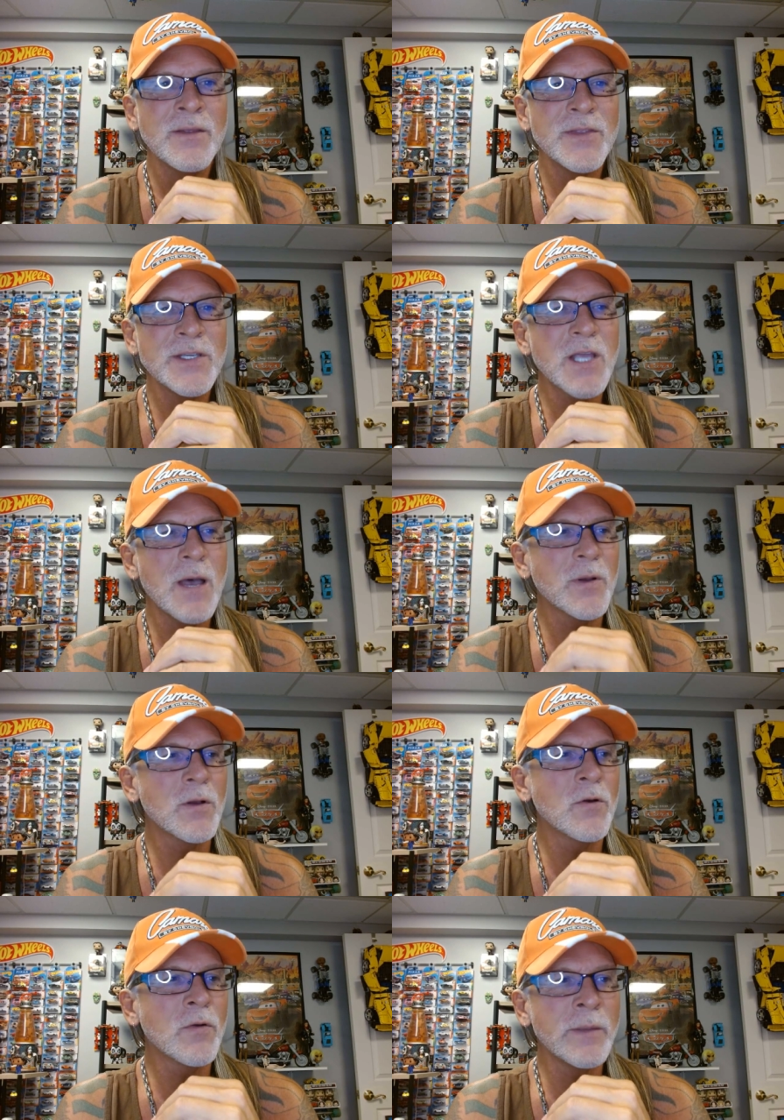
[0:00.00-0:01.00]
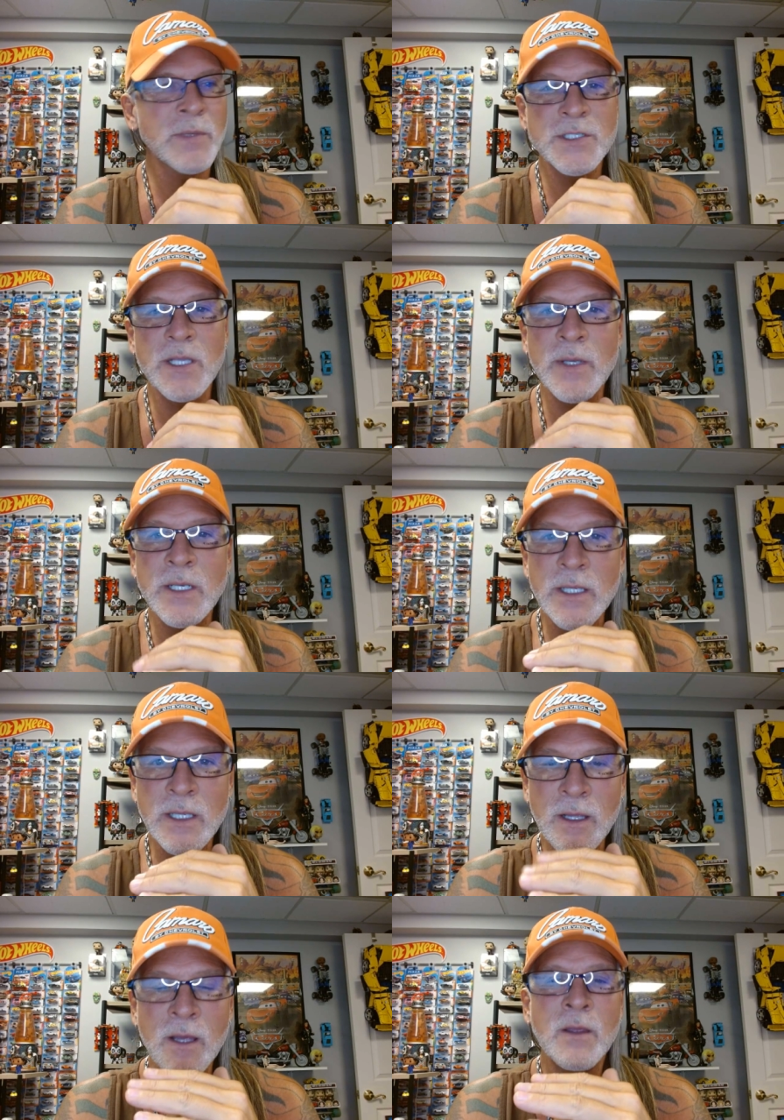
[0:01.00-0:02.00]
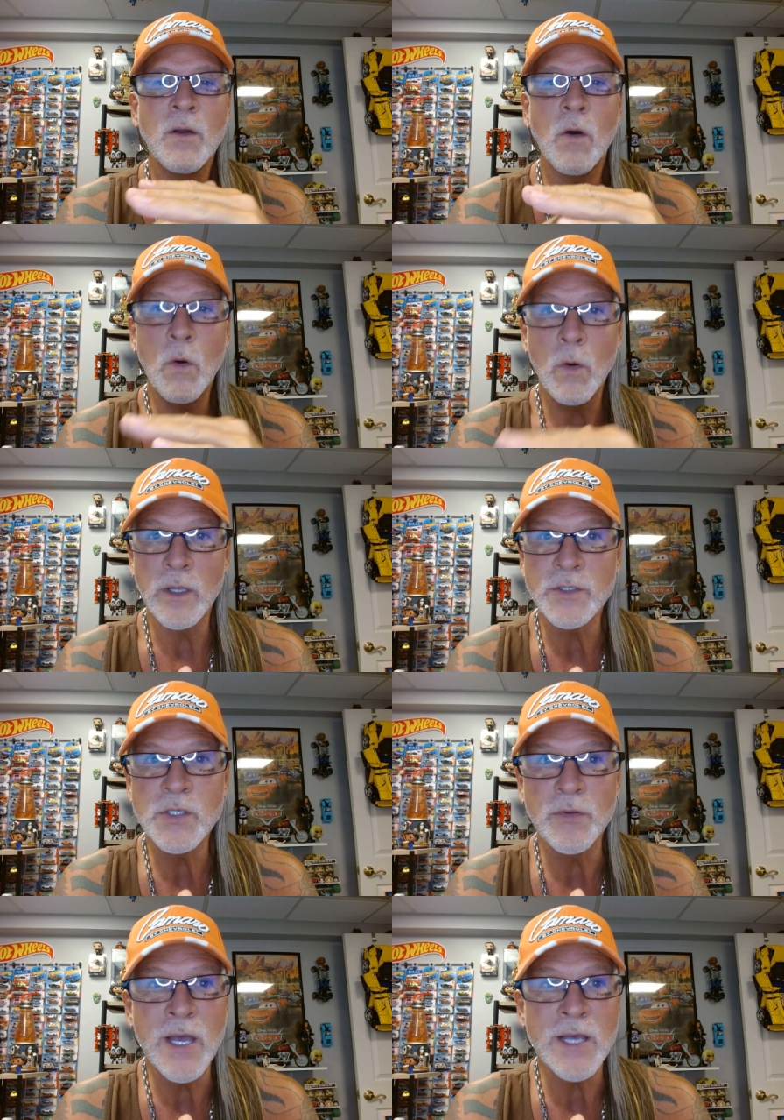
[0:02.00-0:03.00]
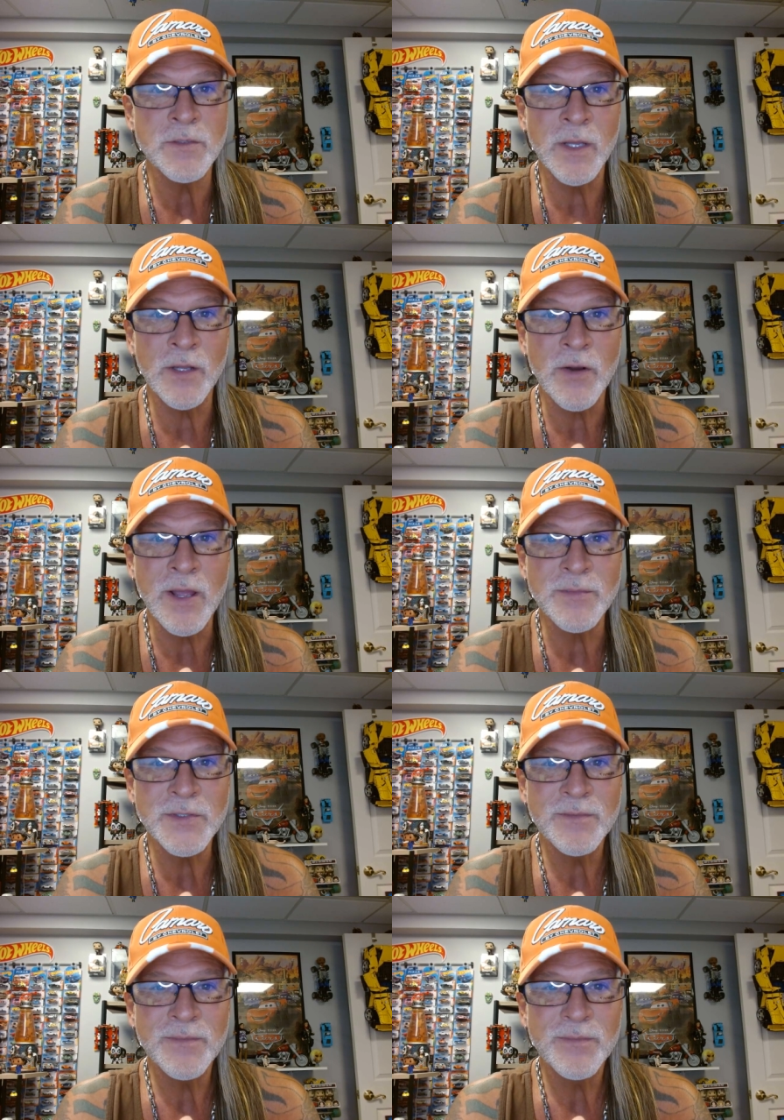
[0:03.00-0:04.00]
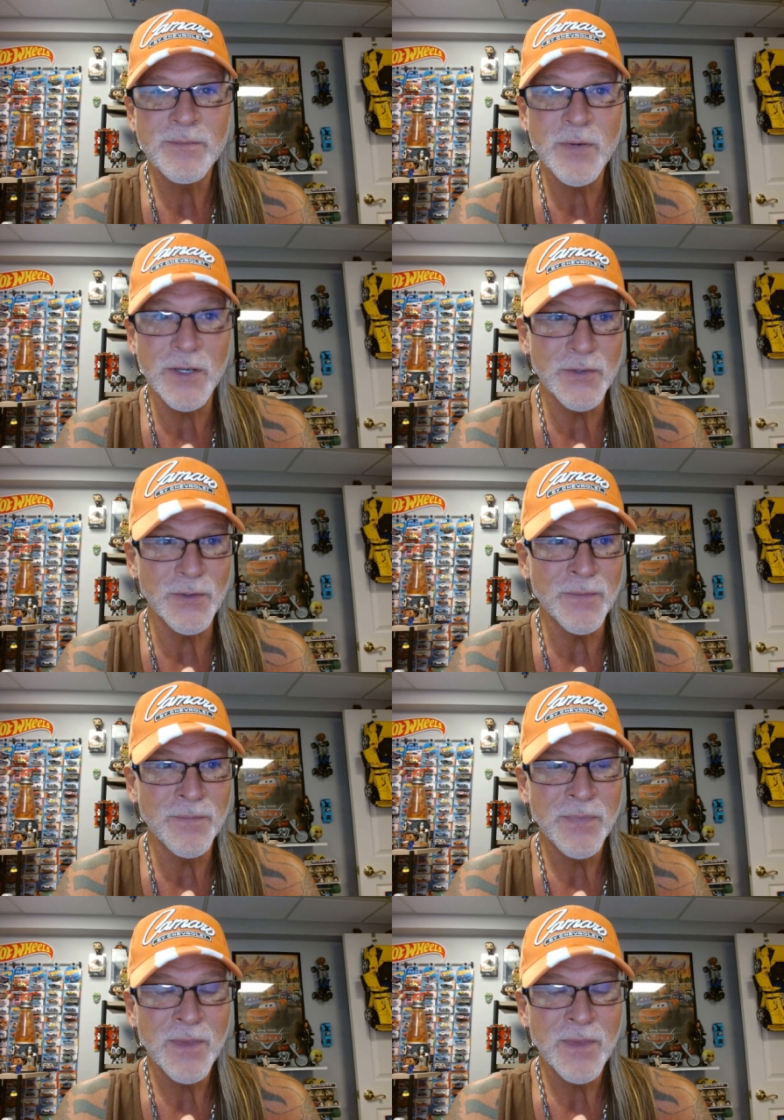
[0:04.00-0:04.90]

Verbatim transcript: This topical cream is CBD oil, 2,000 milligrams. Pretty cool.